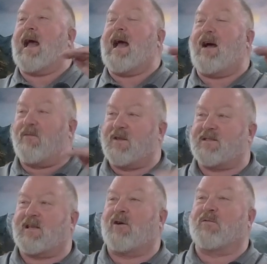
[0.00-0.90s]
have the
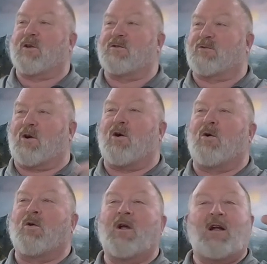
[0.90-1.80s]
self
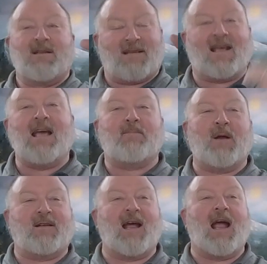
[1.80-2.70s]
control to keep
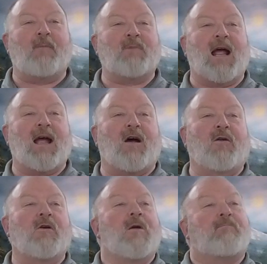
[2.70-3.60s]
it tamped
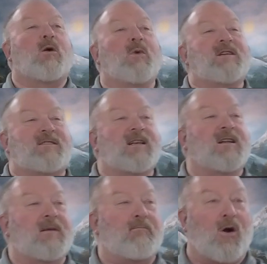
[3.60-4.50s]
down, but we
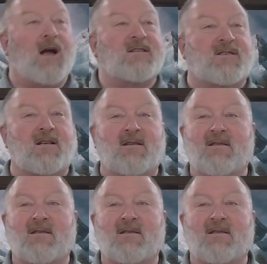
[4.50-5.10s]
still embrace it,